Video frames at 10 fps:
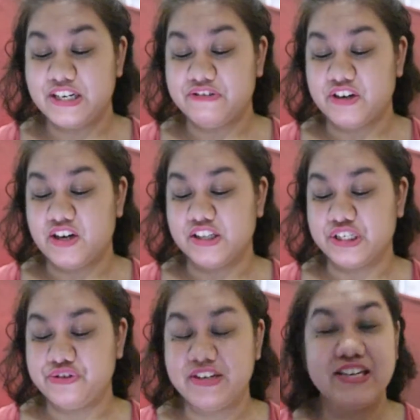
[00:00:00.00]
alcoholic
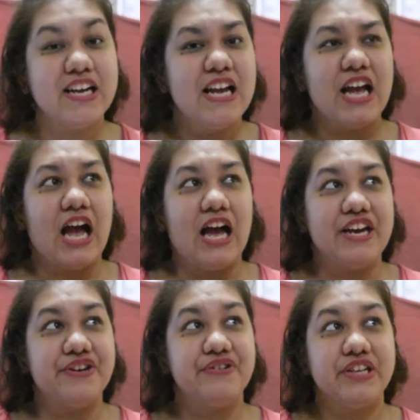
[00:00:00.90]
drink.
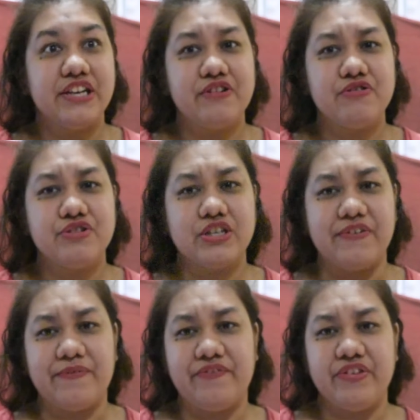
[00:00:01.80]
New Year's a
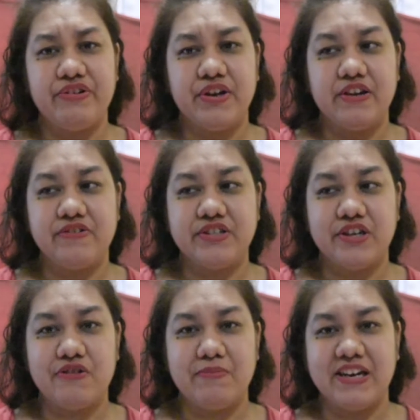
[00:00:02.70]
few years
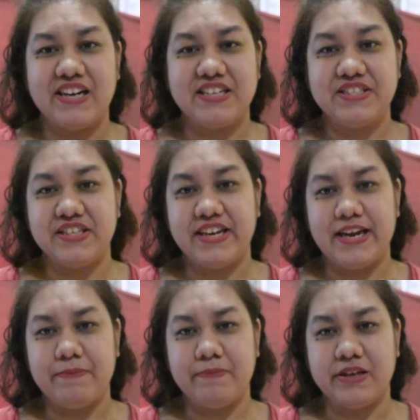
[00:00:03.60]
ago, my cousin
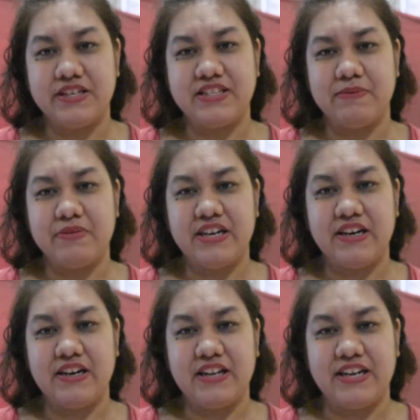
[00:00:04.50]
gave me
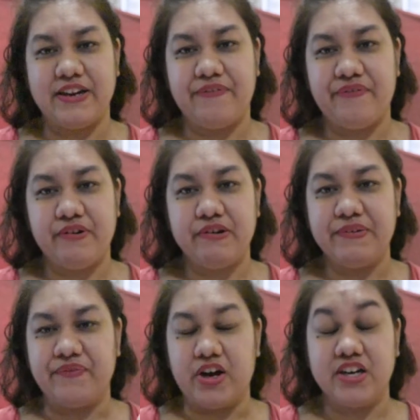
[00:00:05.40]
something like a fruity
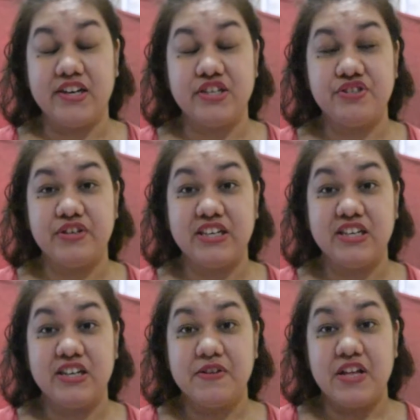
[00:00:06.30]
vodka drink,
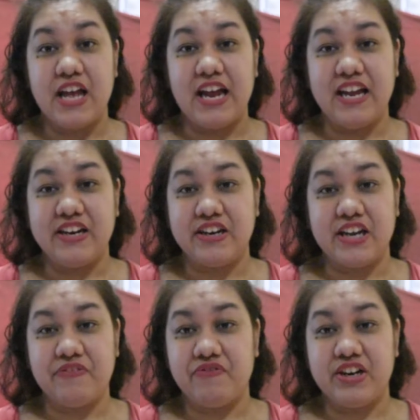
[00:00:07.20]
and
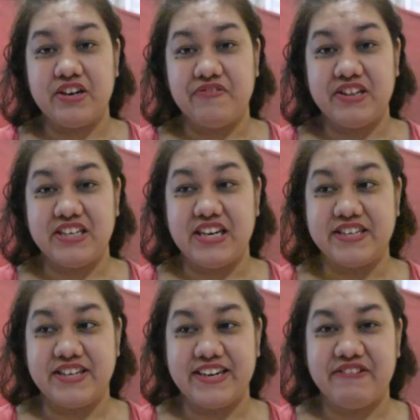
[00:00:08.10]
it didn't really
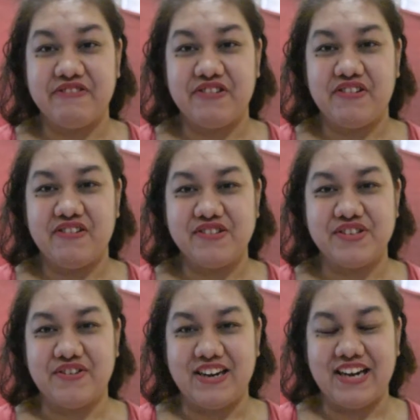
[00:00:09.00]
taste like alcohol,
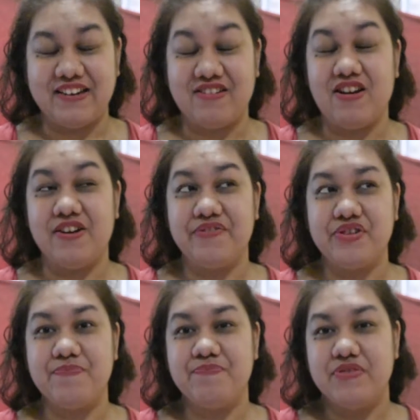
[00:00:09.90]
so I had a lot of
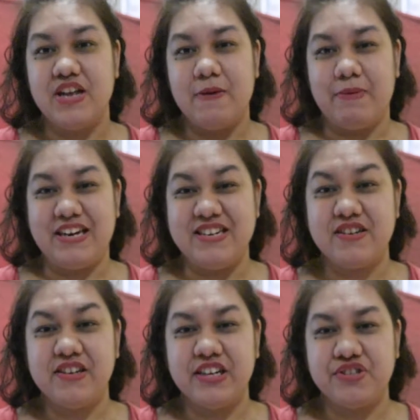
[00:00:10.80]
them. But I
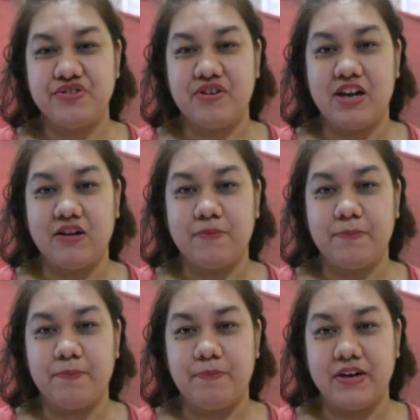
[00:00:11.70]
didn't get drunk,
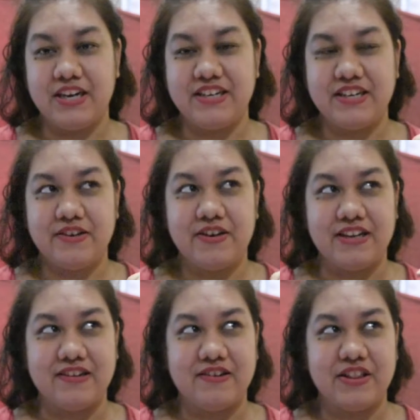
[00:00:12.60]
but I did,
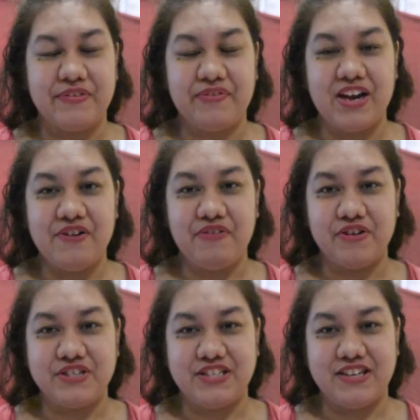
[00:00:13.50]
like, the
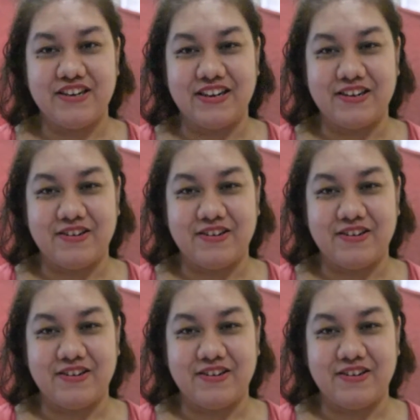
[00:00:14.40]
fireworks did like